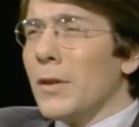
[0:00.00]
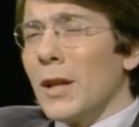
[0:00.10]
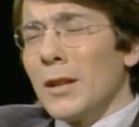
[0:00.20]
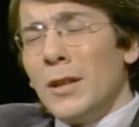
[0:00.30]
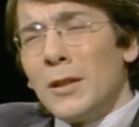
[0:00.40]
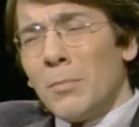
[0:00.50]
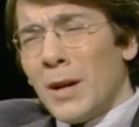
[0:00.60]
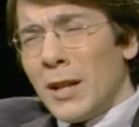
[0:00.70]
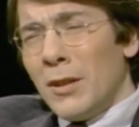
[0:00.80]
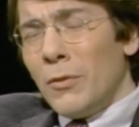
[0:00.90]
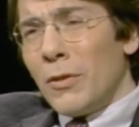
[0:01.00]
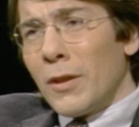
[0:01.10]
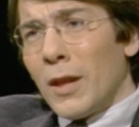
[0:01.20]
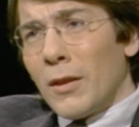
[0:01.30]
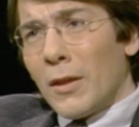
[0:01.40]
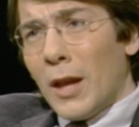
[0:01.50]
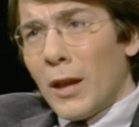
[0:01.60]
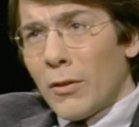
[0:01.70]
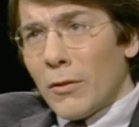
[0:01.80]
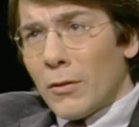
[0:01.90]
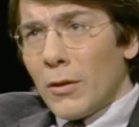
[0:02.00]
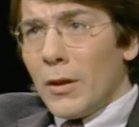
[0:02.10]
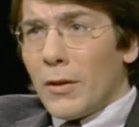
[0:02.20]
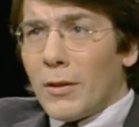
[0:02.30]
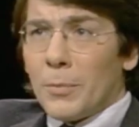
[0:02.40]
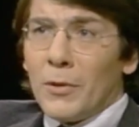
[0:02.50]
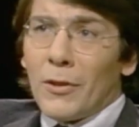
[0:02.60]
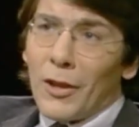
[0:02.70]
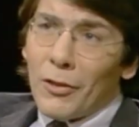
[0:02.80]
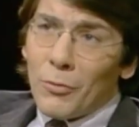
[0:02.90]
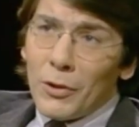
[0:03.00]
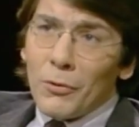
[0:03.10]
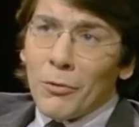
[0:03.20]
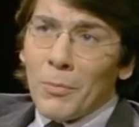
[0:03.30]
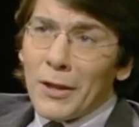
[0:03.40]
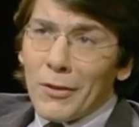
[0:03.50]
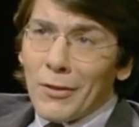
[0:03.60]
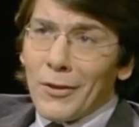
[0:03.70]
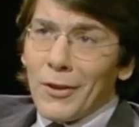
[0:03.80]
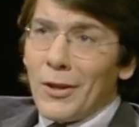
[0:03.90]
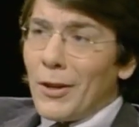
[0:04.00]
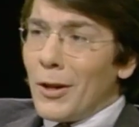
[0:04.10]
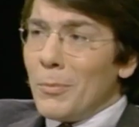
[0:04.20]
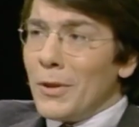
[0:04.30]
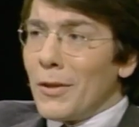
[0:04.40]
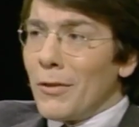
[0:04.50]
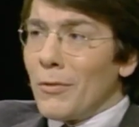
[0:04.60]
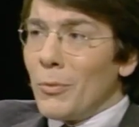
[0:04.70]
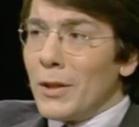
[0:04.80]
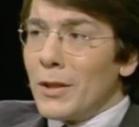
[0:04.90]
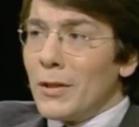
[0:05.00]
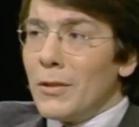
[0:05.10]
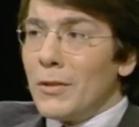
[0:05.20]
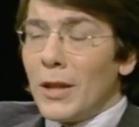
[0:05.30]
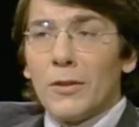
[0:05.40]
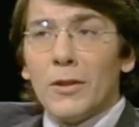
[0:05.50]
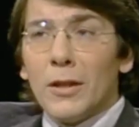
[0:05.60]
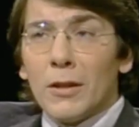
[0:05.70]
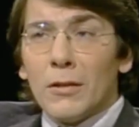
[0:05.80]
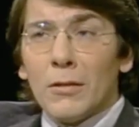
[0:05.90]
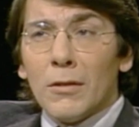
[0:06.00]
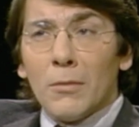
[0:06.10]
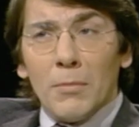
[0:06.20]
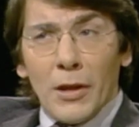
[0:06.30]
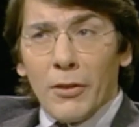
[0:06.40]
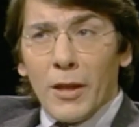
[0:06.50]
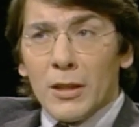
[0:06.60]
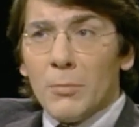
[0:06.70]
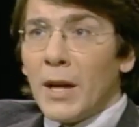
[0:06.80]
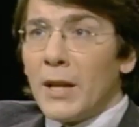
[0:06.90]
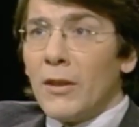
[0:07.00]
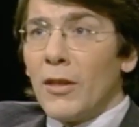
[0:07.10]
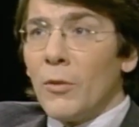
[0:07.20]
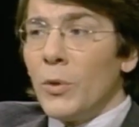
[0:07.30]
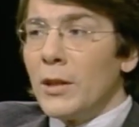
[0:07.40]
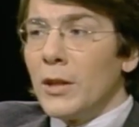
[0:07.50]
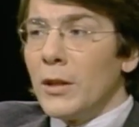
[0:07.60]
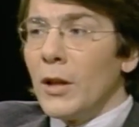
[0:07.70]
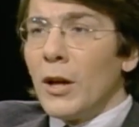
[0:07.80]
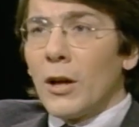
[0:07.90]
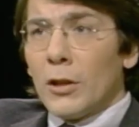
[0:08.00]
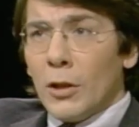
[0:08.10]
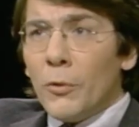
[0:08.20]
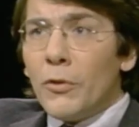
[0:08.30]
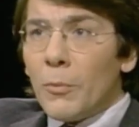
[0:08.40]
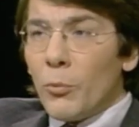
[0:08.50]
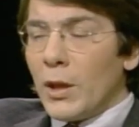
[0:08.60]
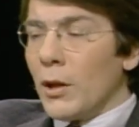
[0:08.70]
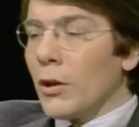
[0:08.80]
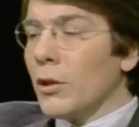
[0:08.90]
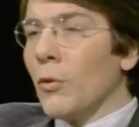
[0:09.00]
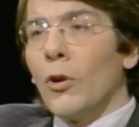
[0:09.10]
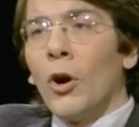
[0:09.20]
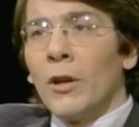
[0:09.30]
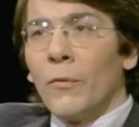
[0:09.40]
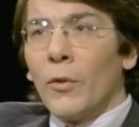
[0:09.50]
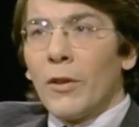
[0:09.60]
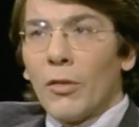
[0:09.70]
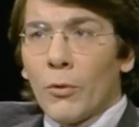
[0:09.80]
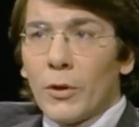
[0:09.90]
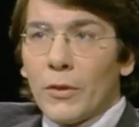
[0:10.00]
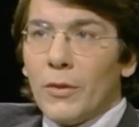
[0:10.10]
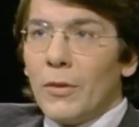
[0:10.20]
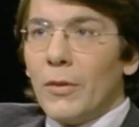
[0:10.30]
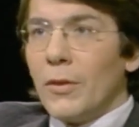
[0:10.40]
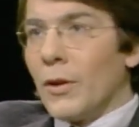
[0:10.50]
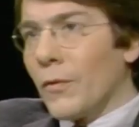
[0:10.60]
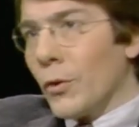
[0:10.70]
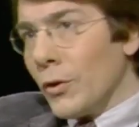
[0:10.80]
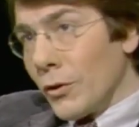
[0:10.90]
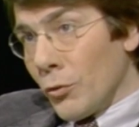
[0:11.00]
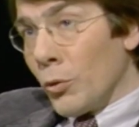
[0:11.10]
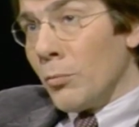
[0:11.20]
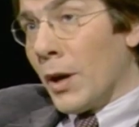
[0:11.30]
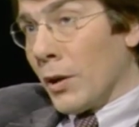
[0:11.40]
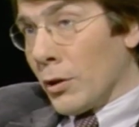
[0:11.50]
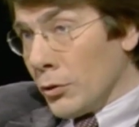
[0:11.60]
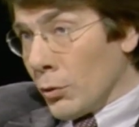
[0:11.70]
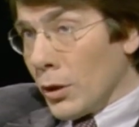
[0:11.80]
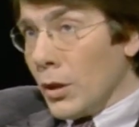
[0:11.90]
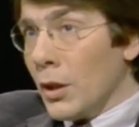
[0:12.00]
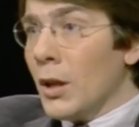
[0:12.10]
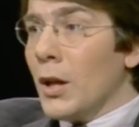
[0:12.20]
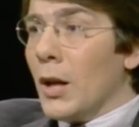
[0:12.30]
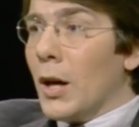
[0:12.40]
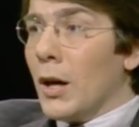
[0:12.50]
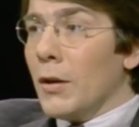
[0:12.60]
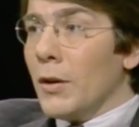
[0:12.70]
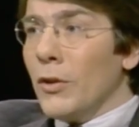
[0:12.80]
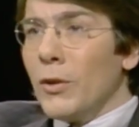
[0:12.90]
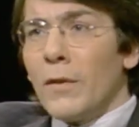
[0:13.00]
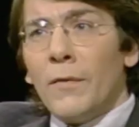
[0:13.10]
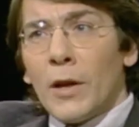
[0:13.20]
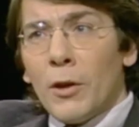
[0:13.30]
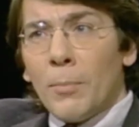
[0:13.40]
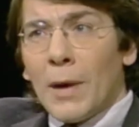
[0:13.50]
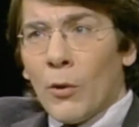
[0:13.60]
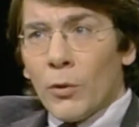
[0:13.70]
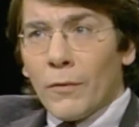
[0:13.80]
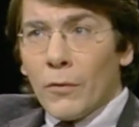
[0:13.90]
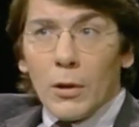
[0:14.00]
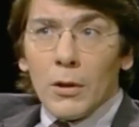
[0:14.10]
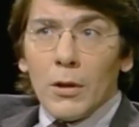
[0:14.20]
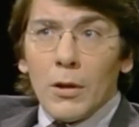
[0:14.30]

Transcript: technique the body uses against cancer, except in this case we use mice, because we can take the mouse antibodies and we can clone them. We can clone all of one sort. Therefore, you get the word monoclonal, and you get a very powerful